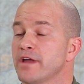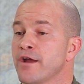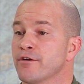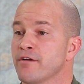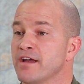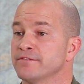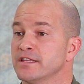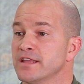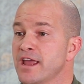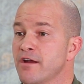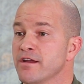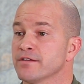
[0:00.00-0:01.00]
aircraft in
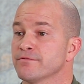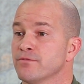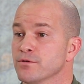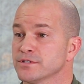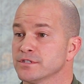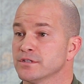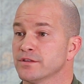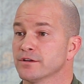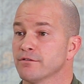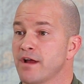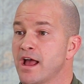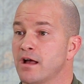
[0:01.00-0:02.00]
the area and forces on the
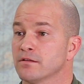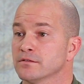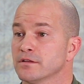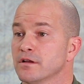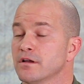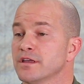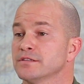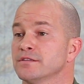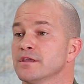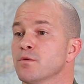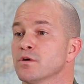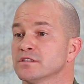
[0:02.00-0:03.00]
ground is
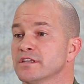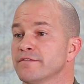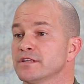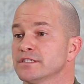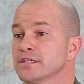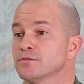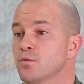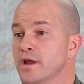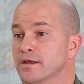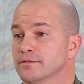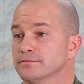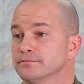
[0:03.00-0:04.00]
the 176 wing.